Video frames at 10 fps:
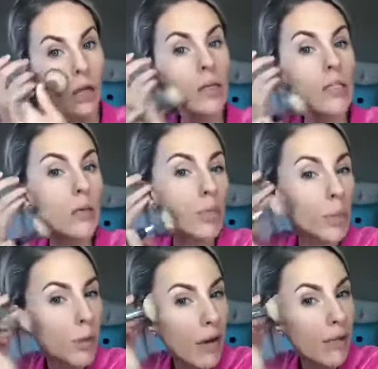some
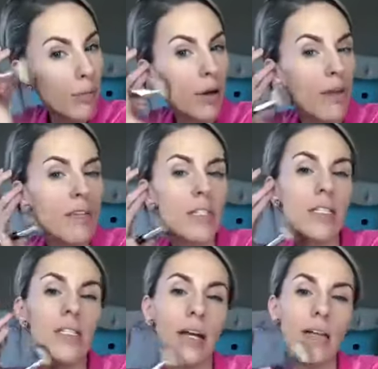people have their privacy
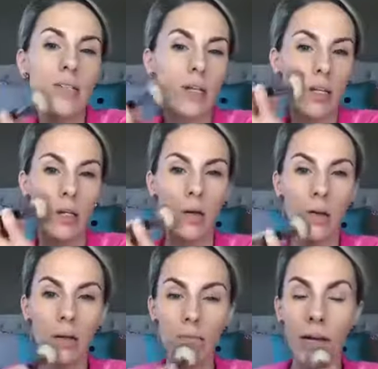settings a
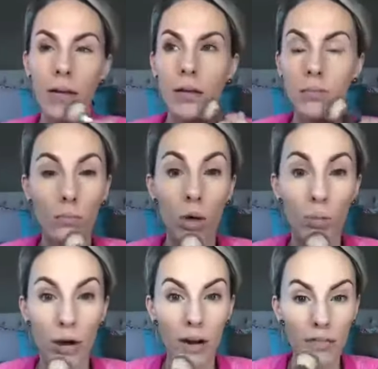little like more
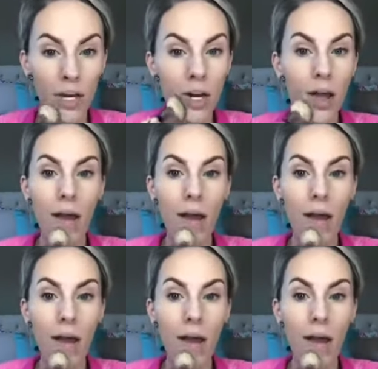private,